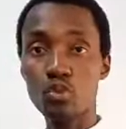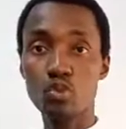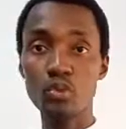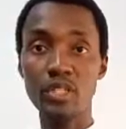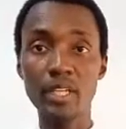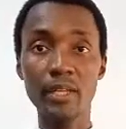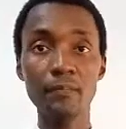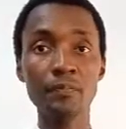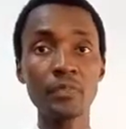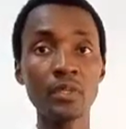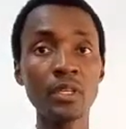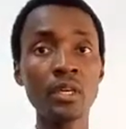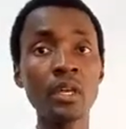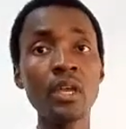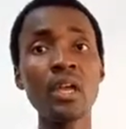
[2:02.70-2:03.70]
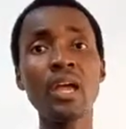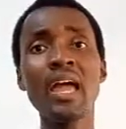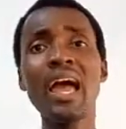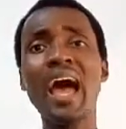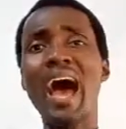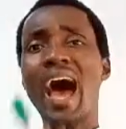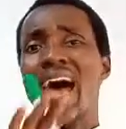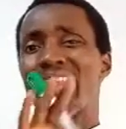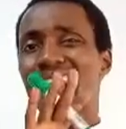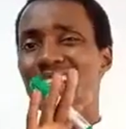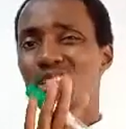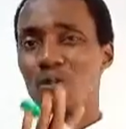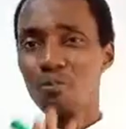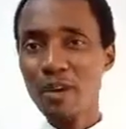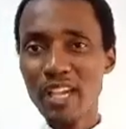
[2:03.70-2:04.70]
today. An
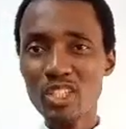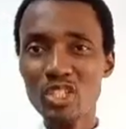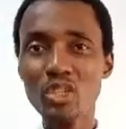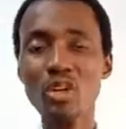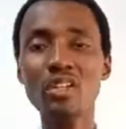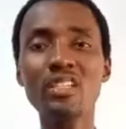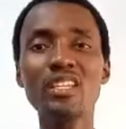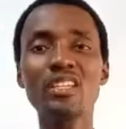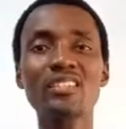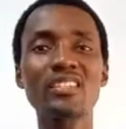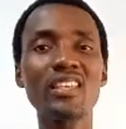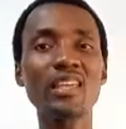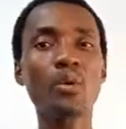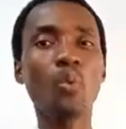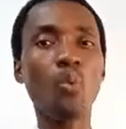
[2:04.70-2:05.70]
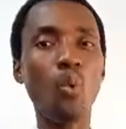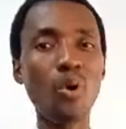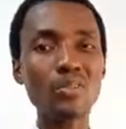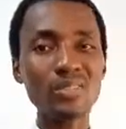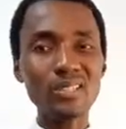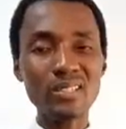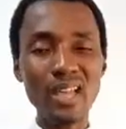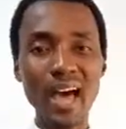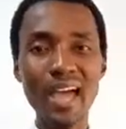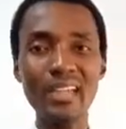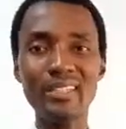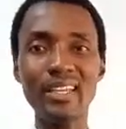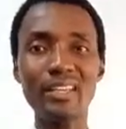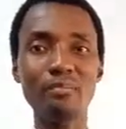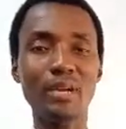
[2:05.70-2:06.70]
expression is a
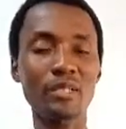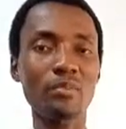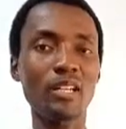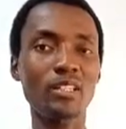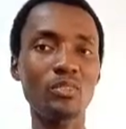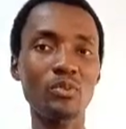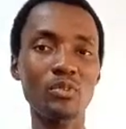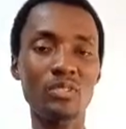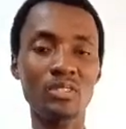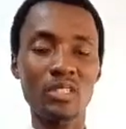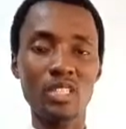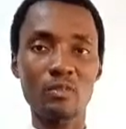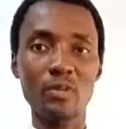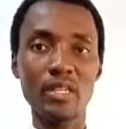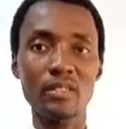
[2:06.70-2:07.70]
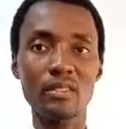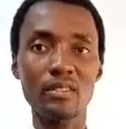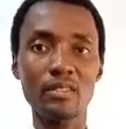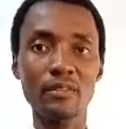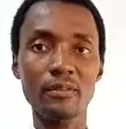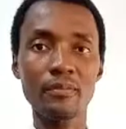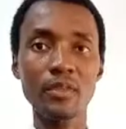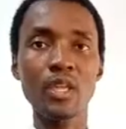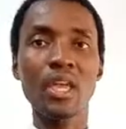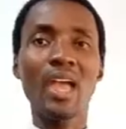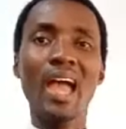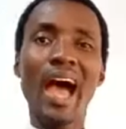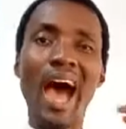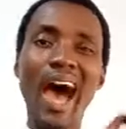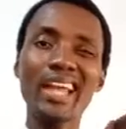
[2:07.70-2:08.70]
one-sided mathematical statement.
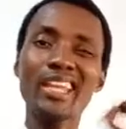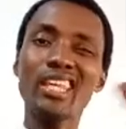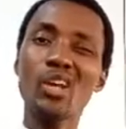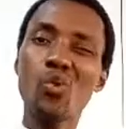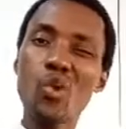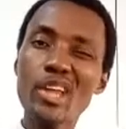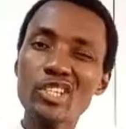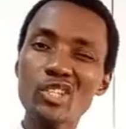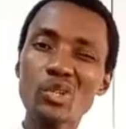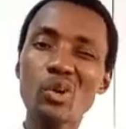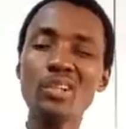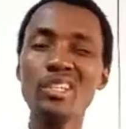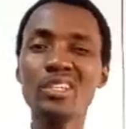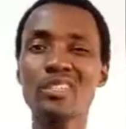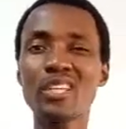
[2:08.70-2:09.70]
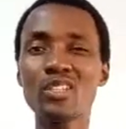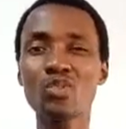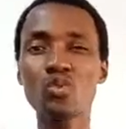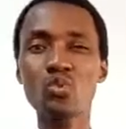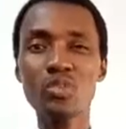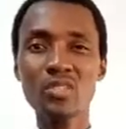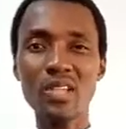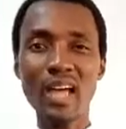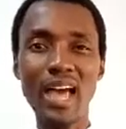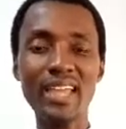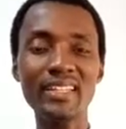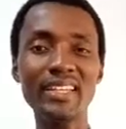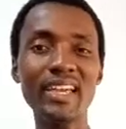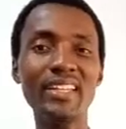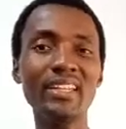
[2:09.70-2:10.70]
An equation is a
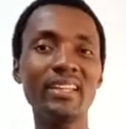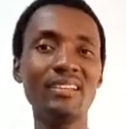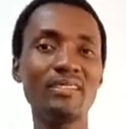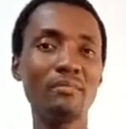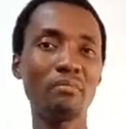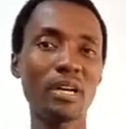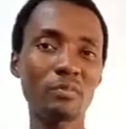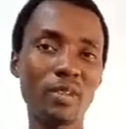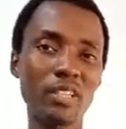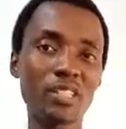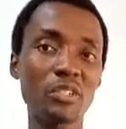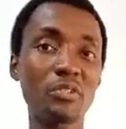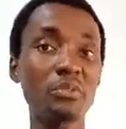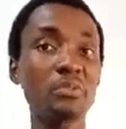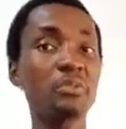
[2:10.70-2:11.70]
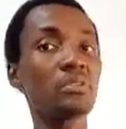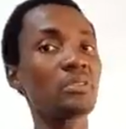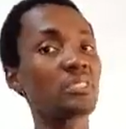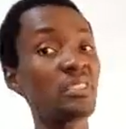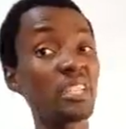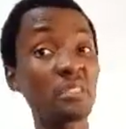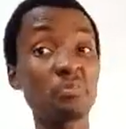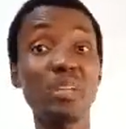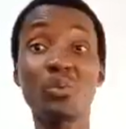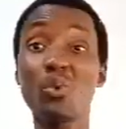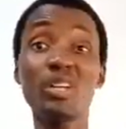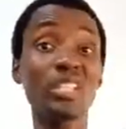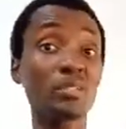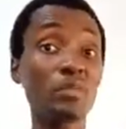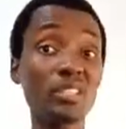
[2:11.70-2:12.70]
two-sided mathematical statement.
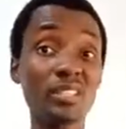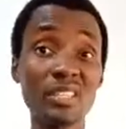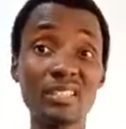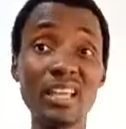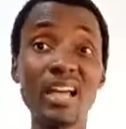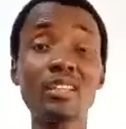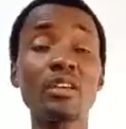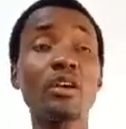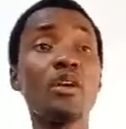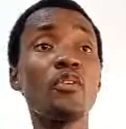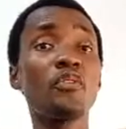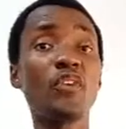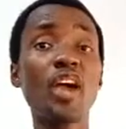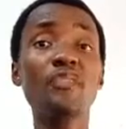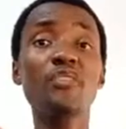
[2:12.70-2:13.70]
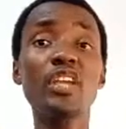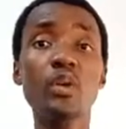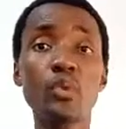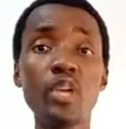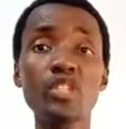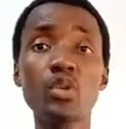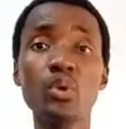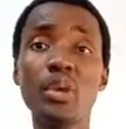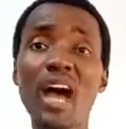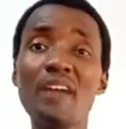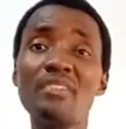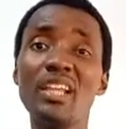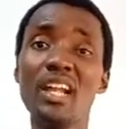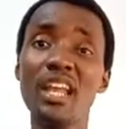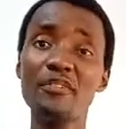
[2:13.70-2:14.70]
What it means is that for every equation you
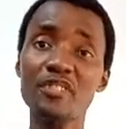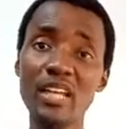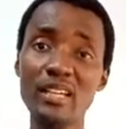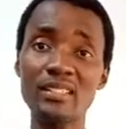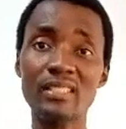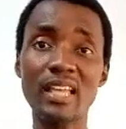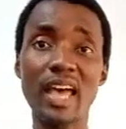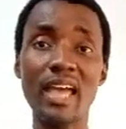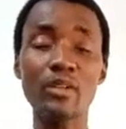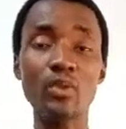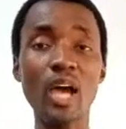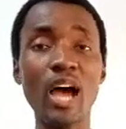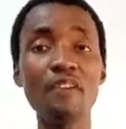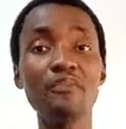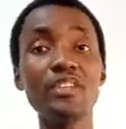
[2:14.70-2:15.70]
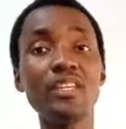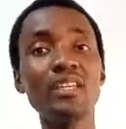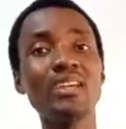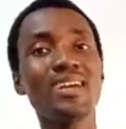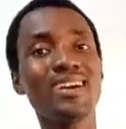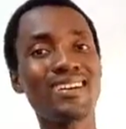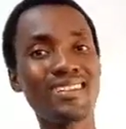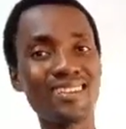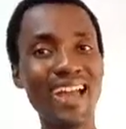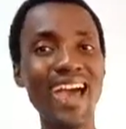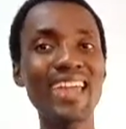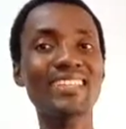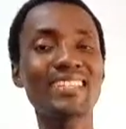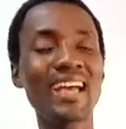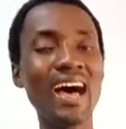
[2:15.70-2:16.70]
have a left-hand side, you have a
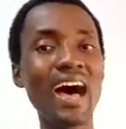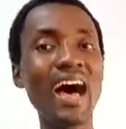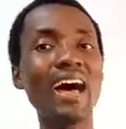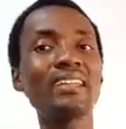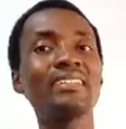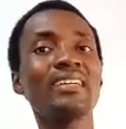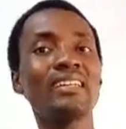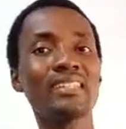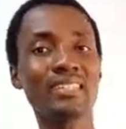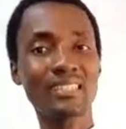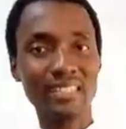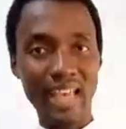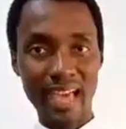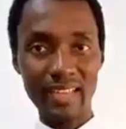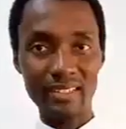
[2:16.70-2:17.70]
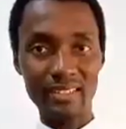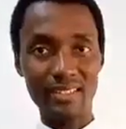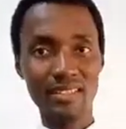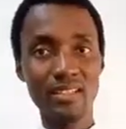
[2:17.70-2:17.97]
right-hand side,